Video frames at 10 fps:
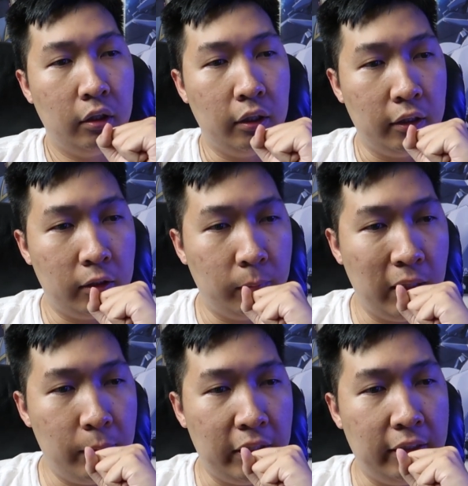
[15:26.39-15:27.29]
Like
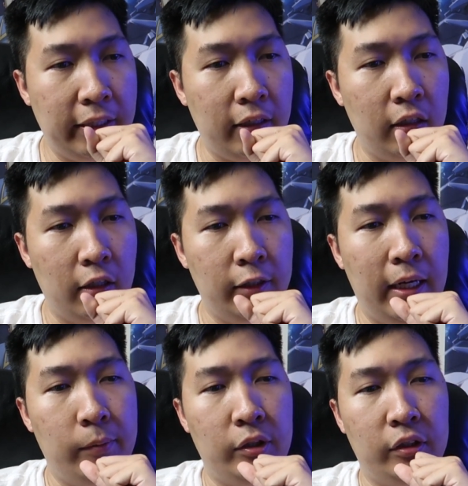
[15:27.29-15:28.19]
sometimes it can take a long
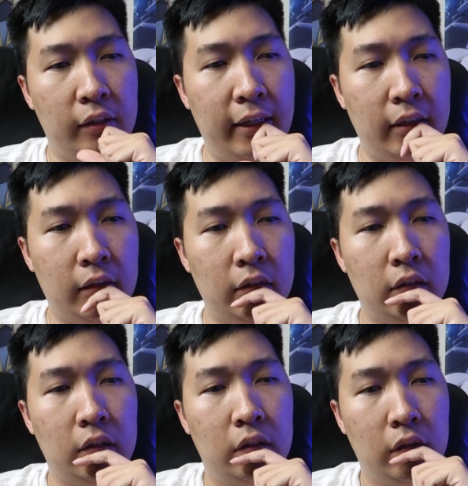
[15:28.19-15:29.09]
time to select
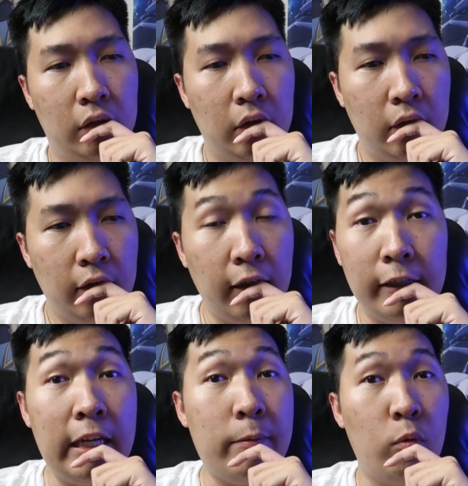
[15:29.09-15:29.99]

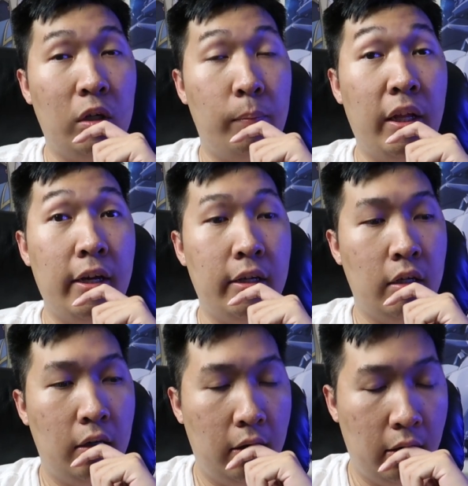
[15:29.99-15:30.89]
a game you want to play.
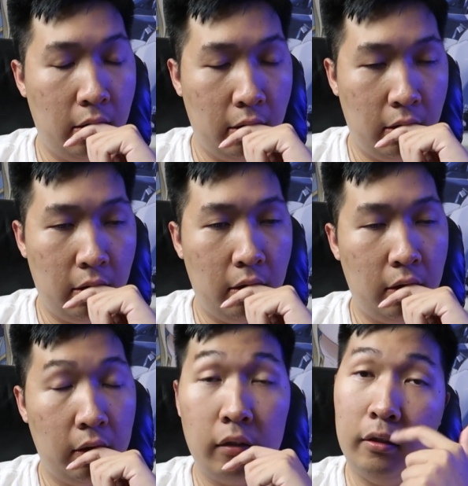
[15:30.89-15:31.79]

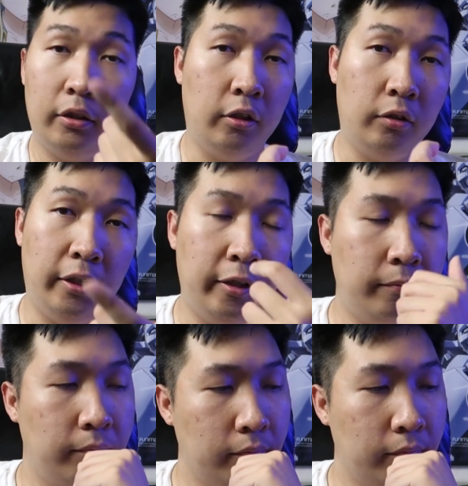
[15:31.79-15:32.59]
So there's also that.